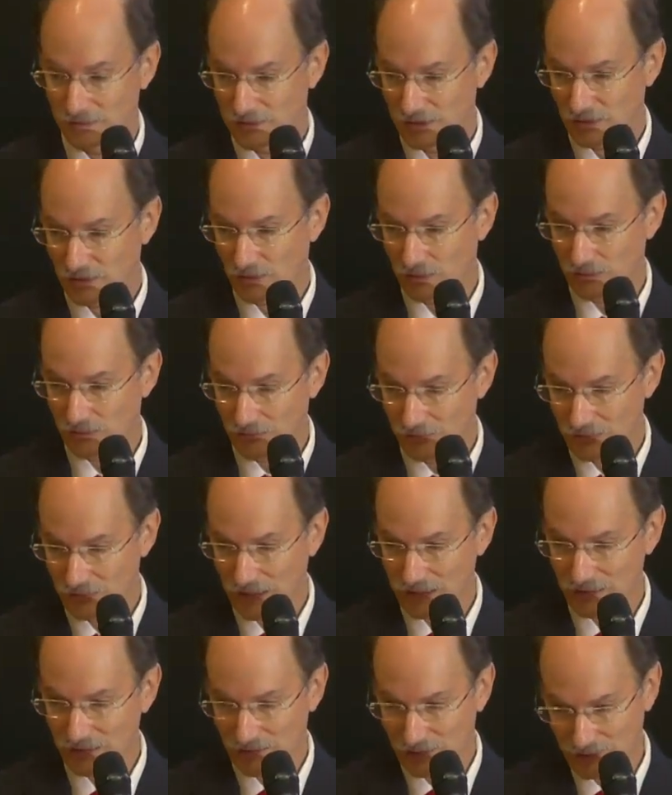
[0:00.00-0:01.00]
So
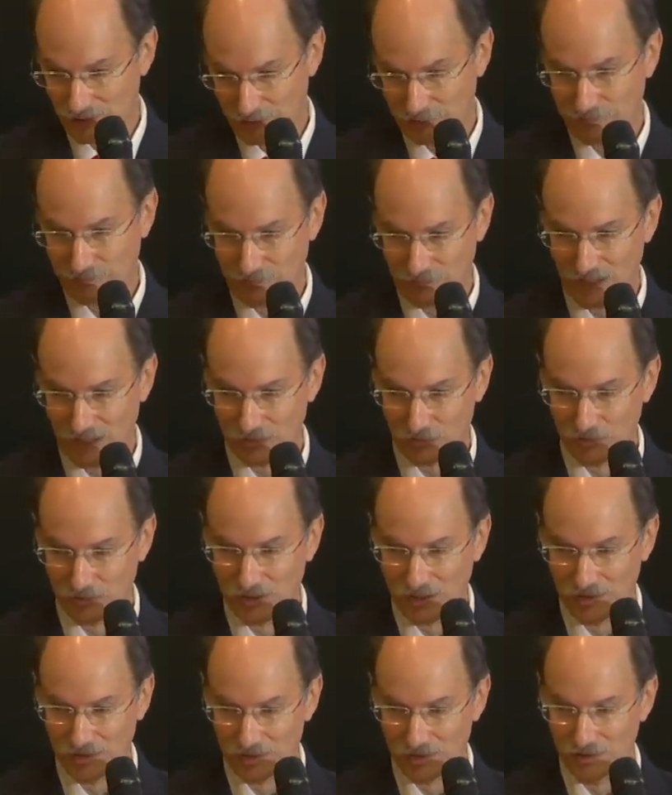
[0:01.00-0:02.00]
that's, that's what
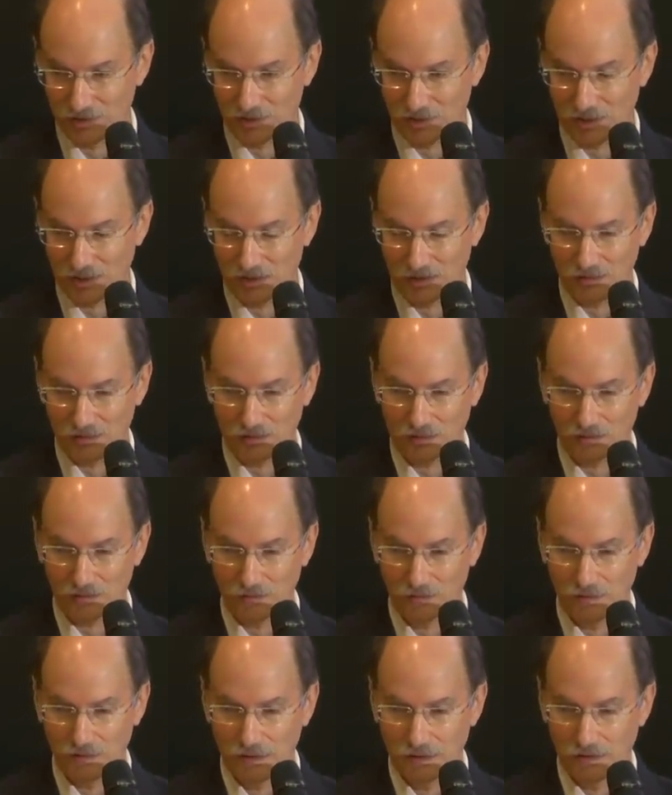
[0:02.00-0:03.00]
that is indicating there.
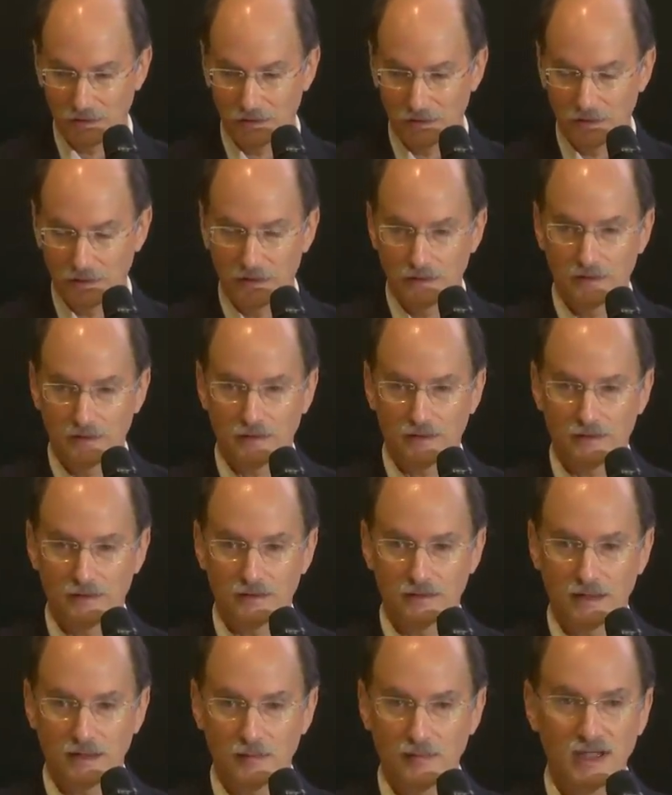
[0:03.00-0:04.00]
Uh,
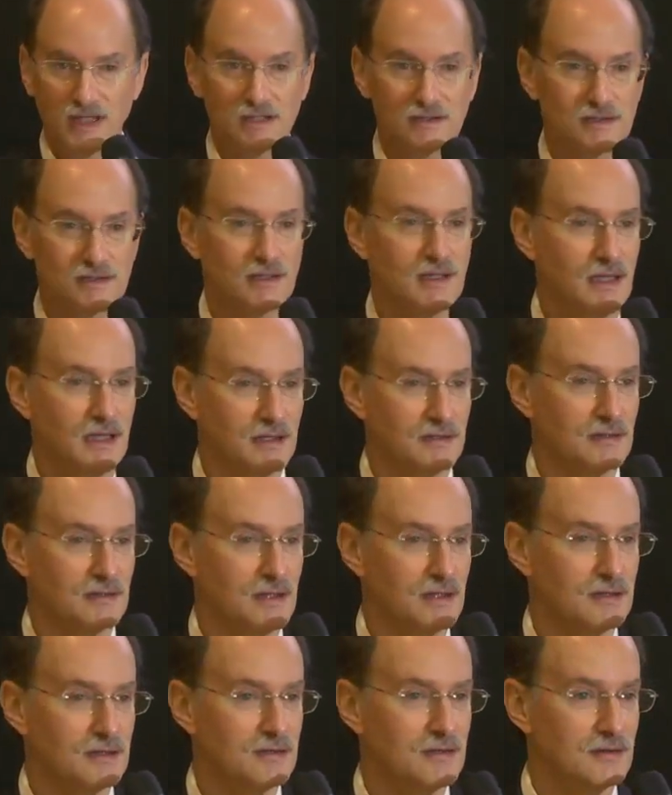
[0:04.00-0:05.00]
that means, again,
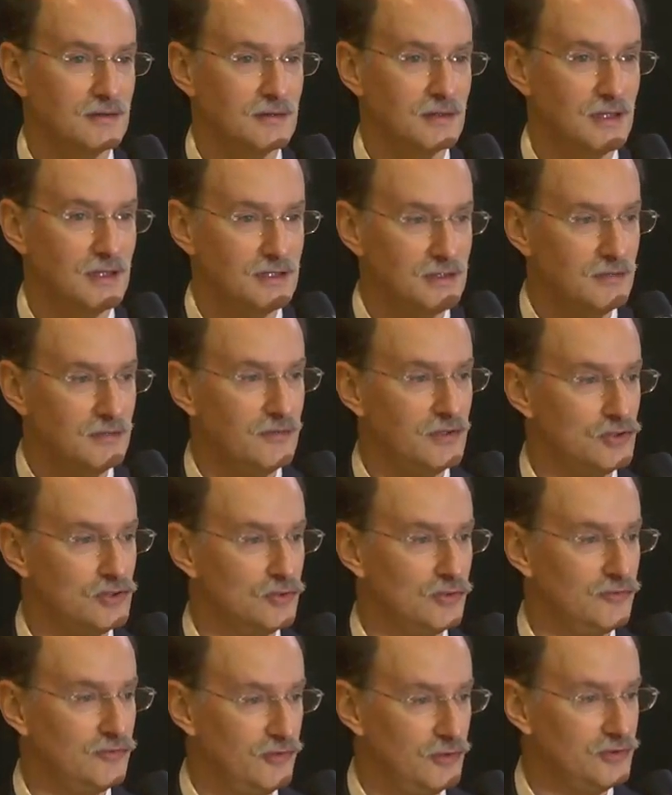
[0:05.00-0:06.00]
that
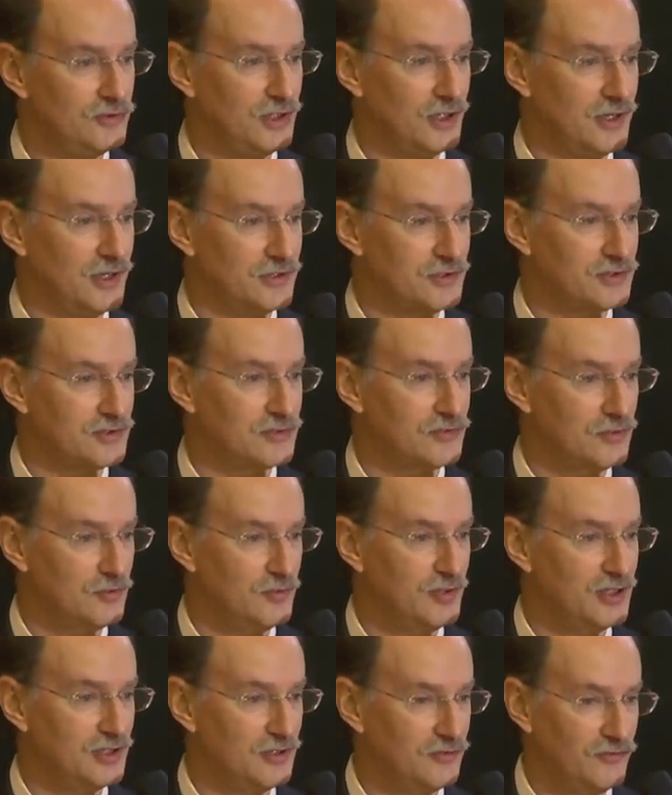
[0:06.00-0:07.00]
individual photons were
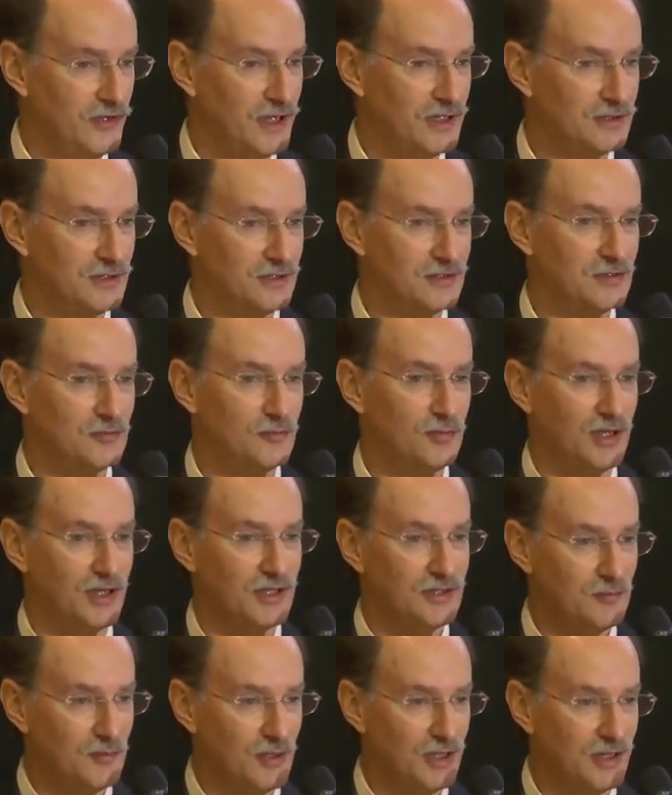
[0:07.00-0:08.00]
being affected
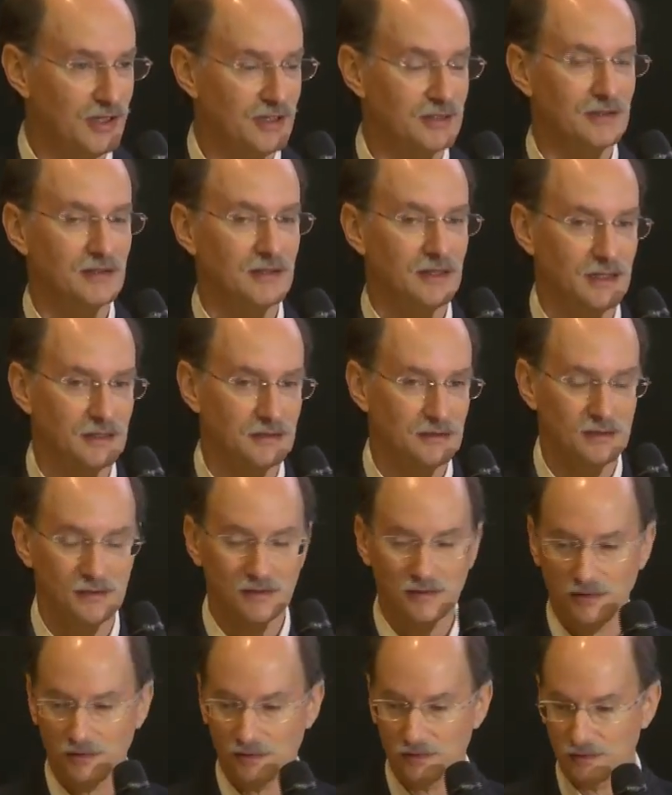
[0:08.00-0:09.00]
by the mind at a
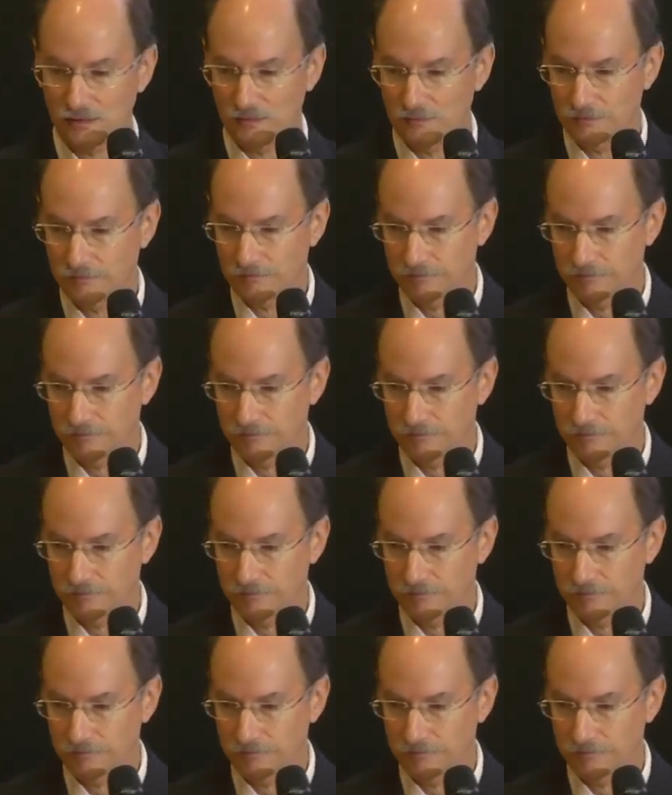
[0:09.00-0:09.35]
distance.